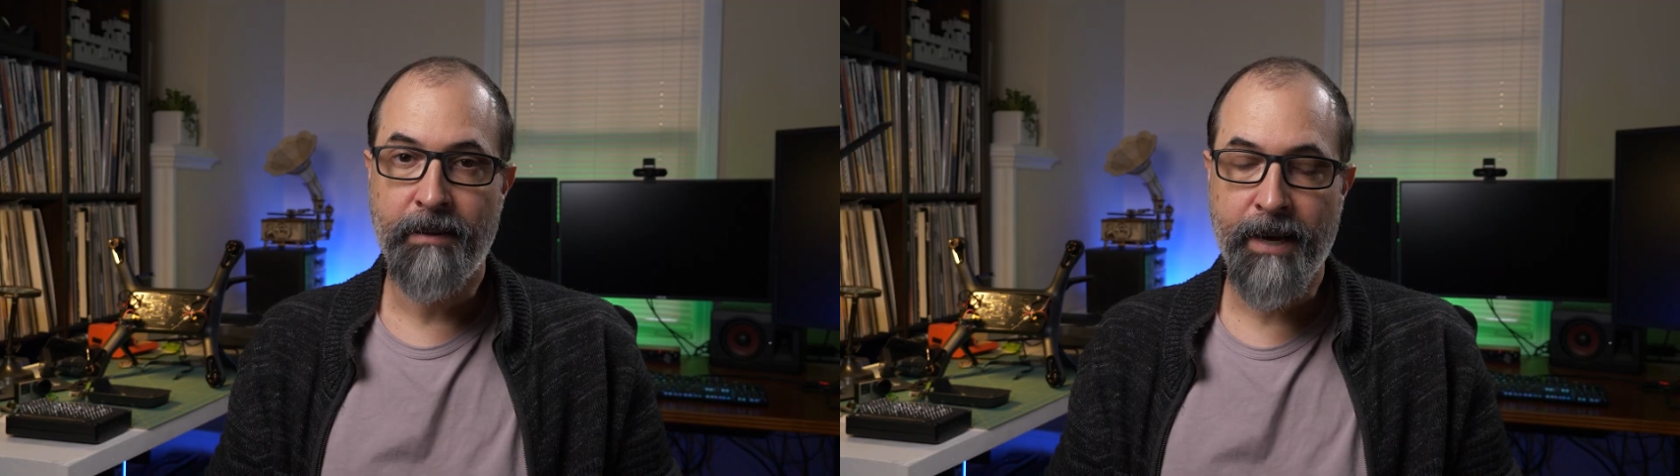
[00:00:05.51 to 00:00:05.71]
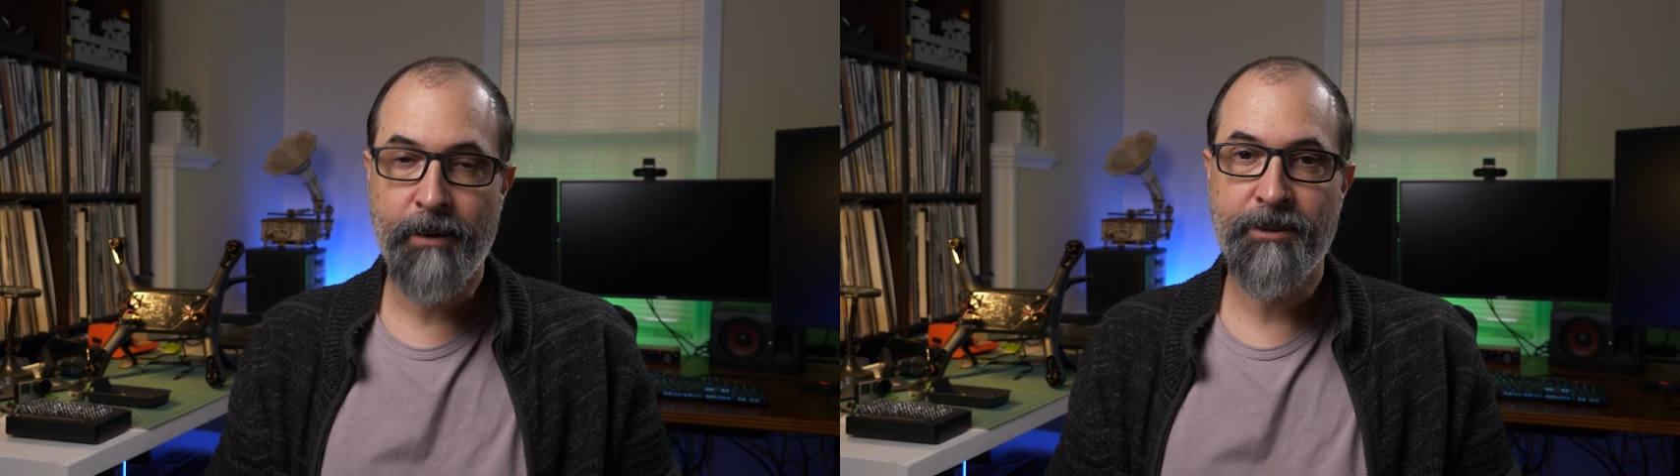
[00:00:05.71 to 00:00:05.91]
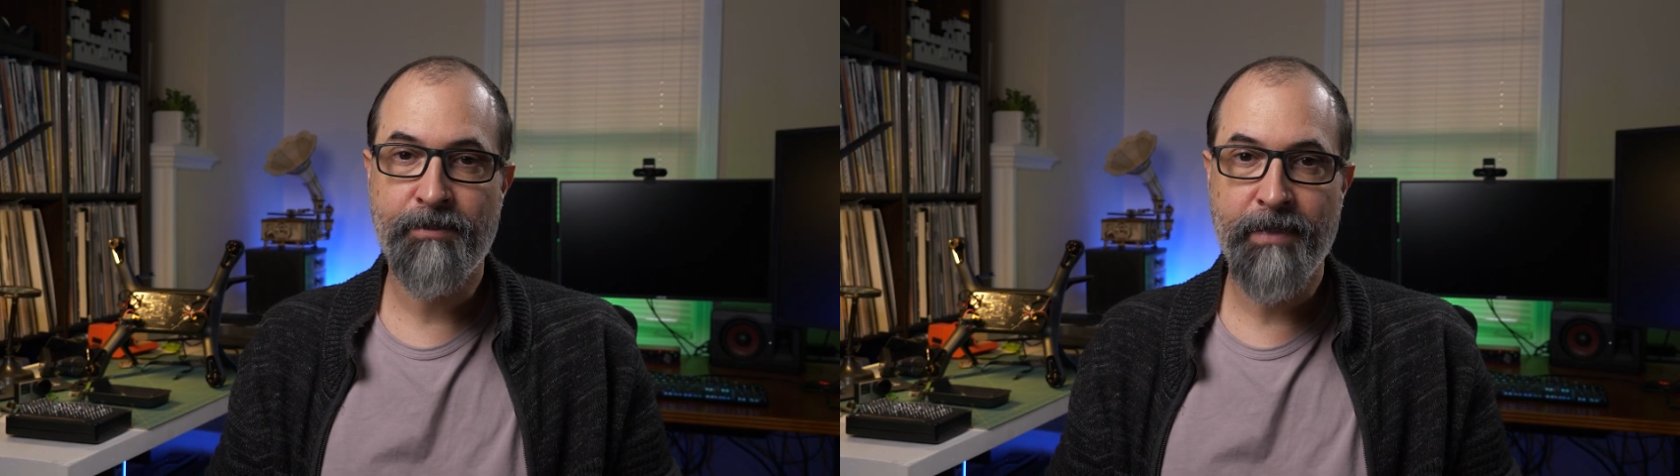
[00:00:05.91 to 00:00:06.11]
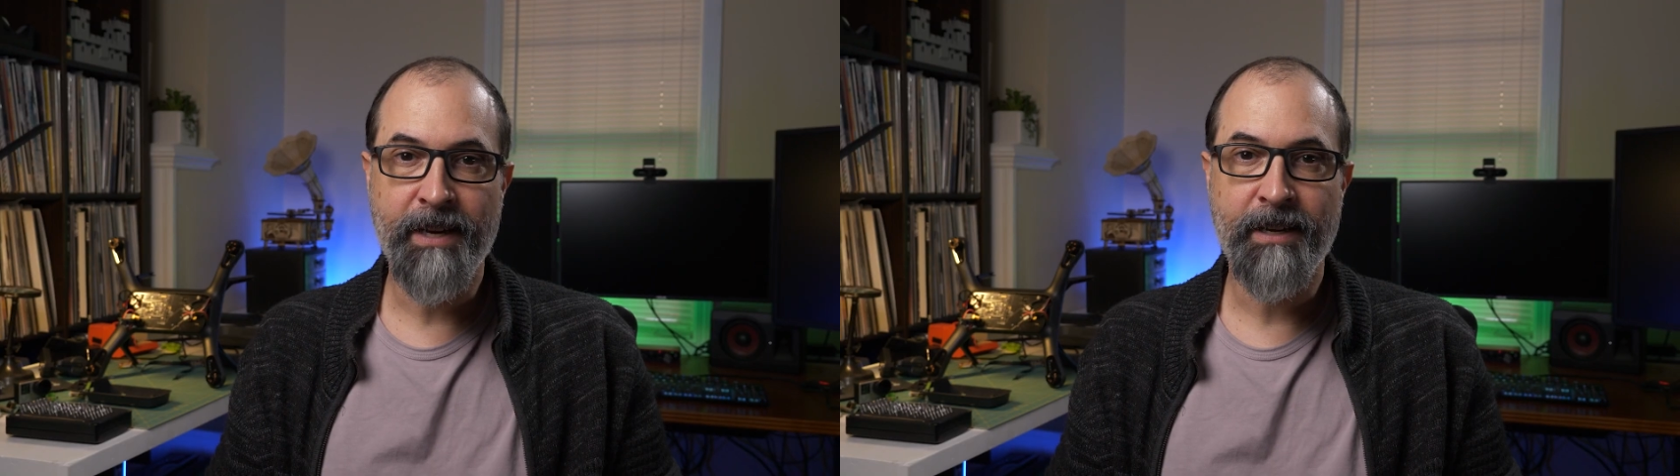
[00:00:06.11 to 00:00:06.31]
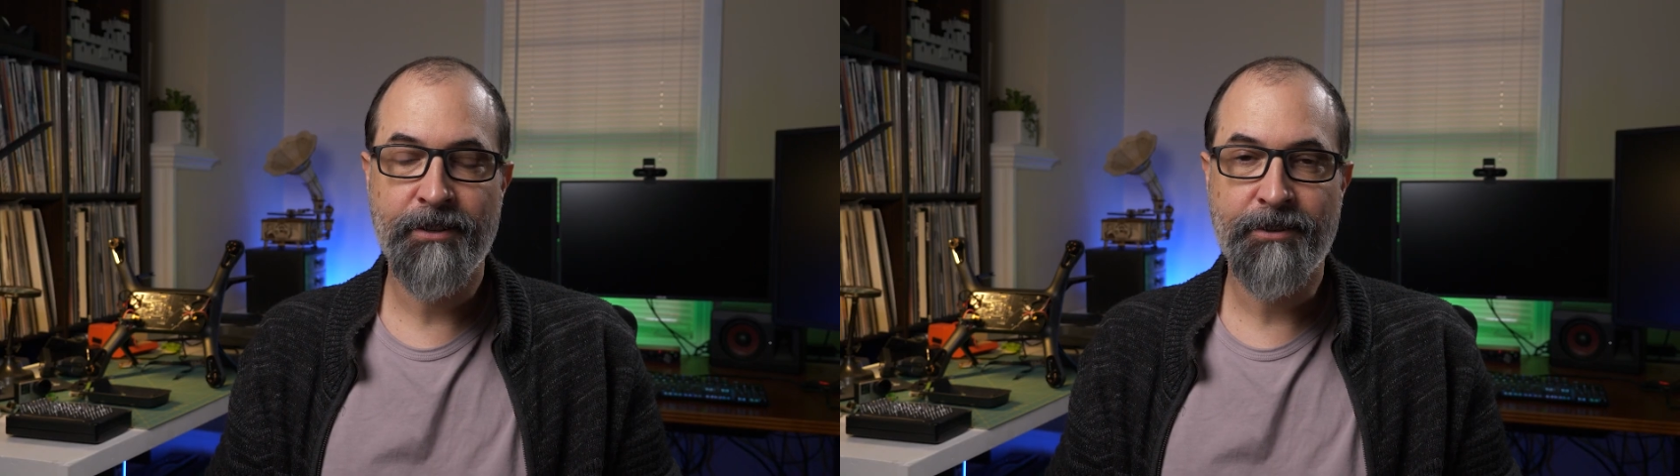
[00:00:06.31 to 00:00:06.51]
That was
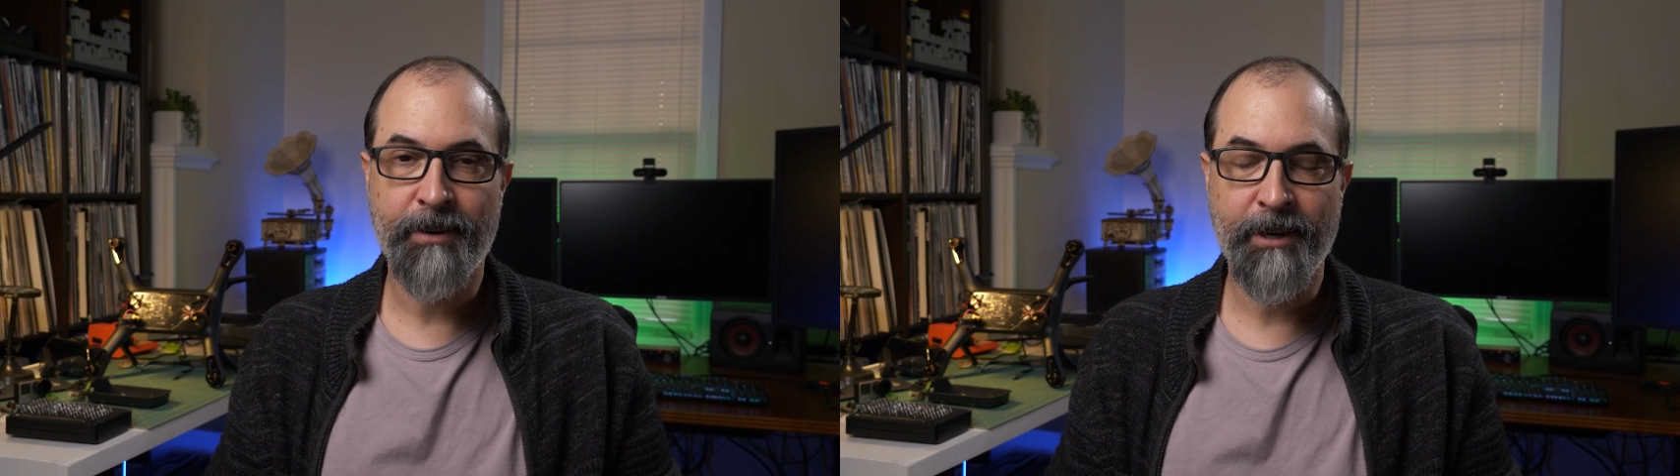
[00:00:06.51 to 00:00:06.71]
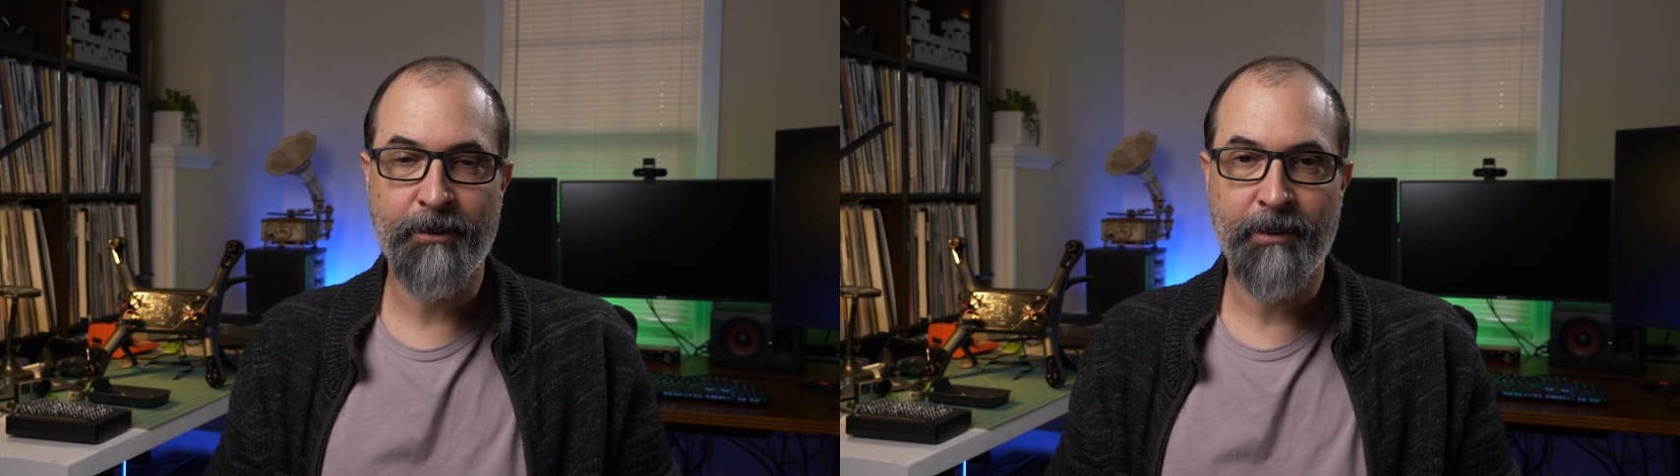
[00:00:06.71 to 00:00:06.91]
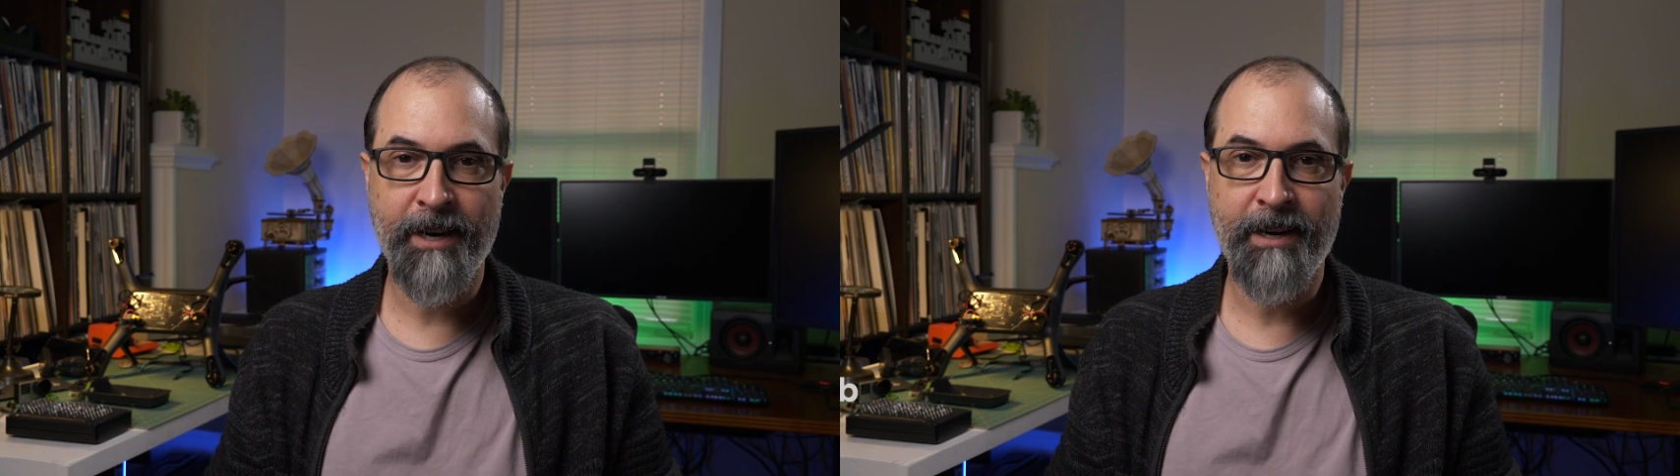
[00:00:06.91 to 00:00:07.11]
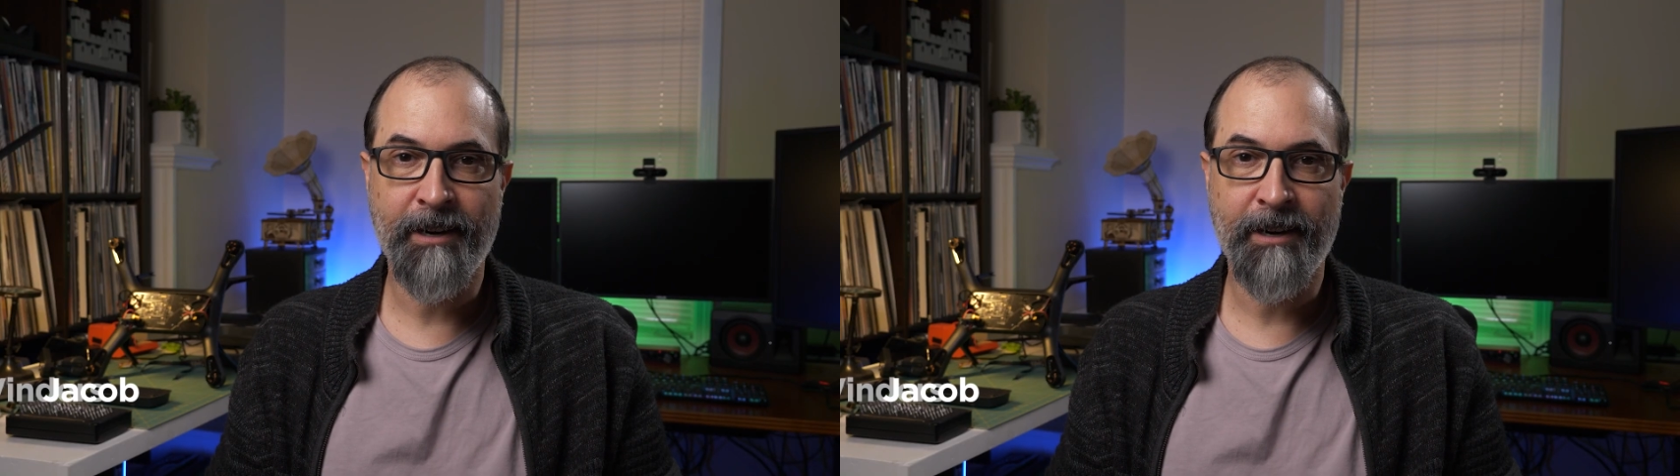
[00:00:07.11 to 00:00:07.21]
me trying to ride an